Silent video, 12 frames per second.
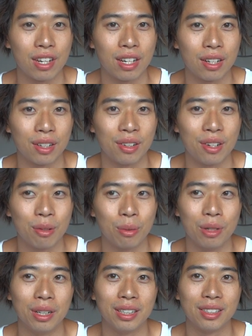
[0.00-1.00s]
video
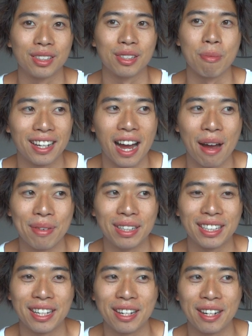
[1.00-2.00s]
was
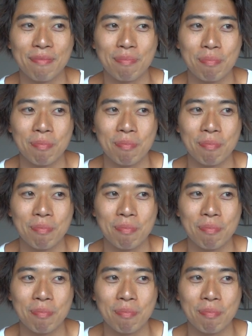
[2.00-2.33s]
commenting